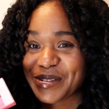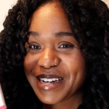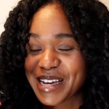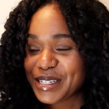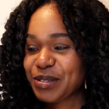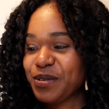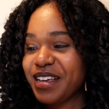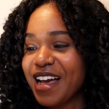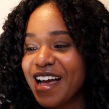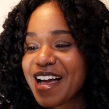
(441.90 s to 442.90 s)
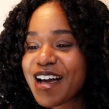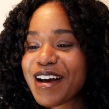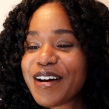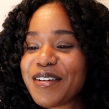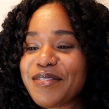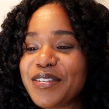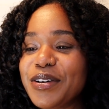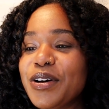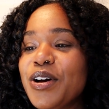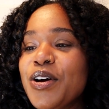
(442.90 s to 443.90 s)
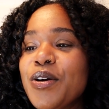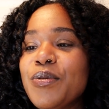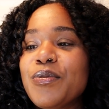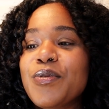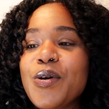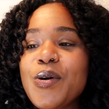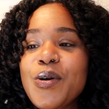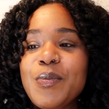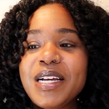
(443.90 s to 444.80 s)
next we have Rome